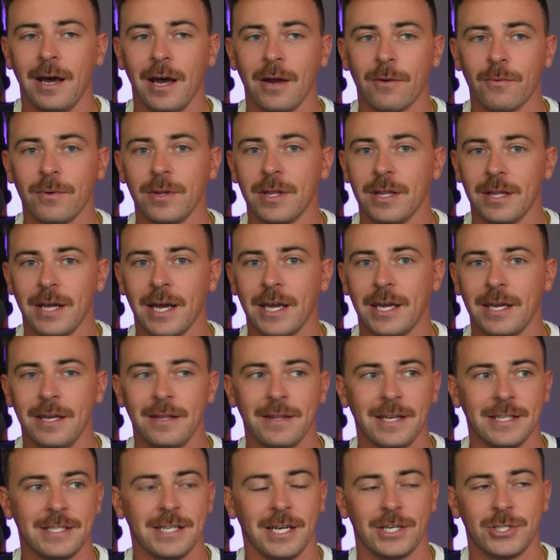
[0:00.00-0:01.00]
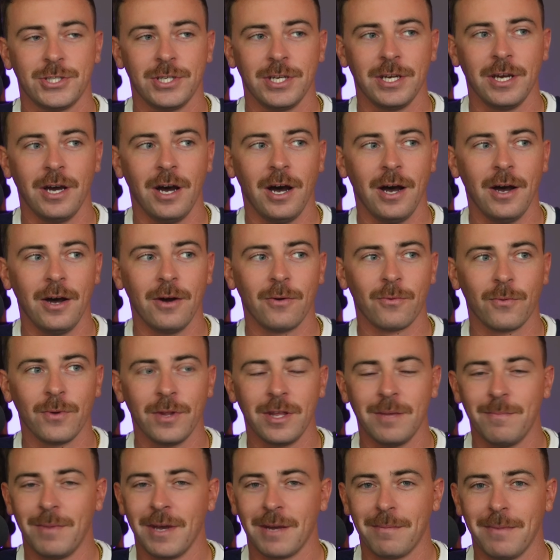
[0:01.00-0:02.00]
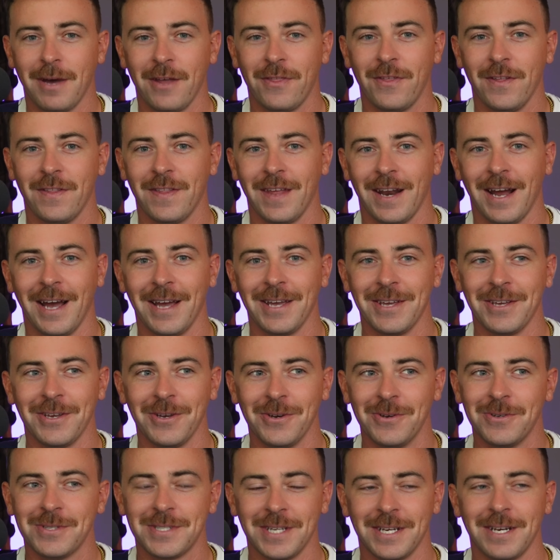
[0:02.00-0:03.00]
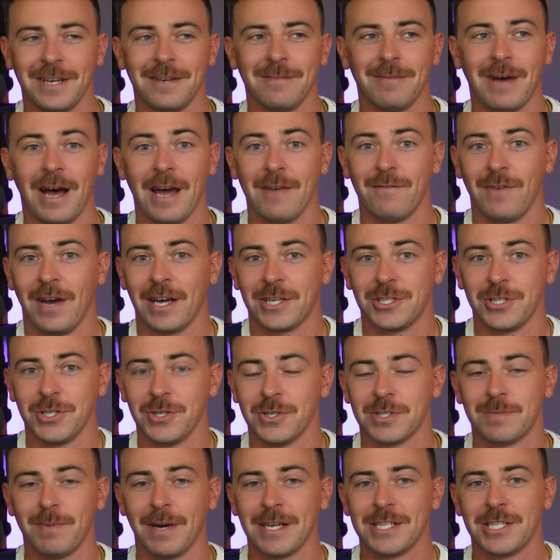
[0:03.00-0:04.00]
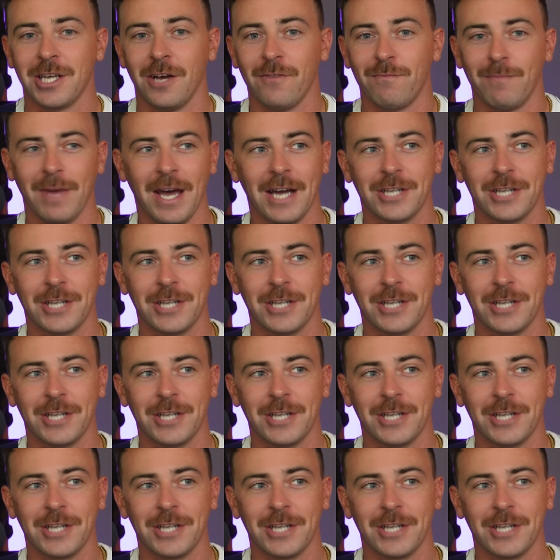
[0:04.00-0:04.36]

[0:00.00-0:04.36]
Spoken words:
I really like it. That's actually a really big method that I use, and I've actually used myself.